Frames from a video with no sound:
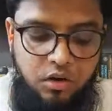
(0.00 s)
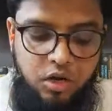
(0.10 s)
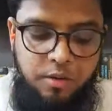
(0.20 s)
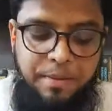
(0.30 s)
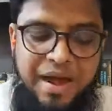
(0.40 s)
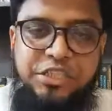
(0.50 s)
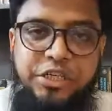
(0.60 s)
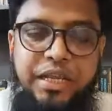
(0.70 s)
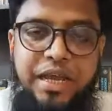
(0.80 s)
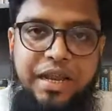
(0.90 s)
or
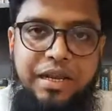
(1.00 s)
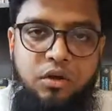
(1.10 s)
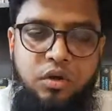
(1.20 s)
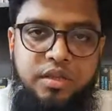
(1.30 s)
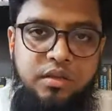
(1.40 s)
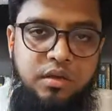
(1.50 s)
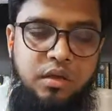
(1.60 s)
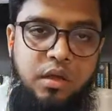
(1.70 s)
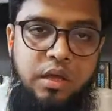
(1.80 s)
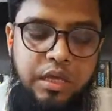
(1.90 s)
partially analogous.
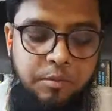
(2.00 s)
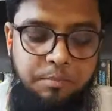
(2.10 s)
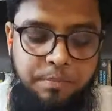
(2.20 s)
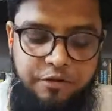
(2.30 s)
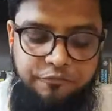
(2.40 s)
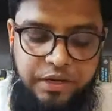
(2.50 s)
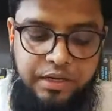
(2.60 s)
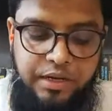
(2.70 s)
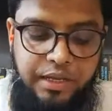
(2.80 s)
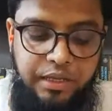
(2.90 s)

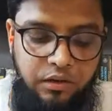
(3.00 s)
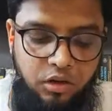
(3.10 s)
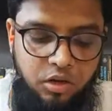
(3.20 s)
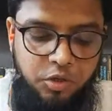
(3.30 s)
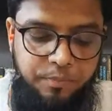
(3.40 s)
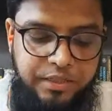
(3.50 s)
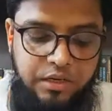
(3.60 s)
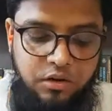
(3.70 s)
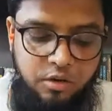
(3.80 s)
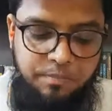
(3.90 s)
Imperfectly
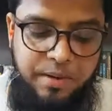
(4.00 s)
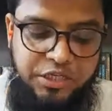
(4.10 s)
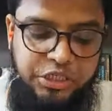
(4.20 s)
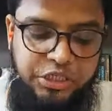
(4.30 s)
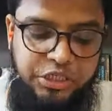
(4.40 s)
homeopathic or partially.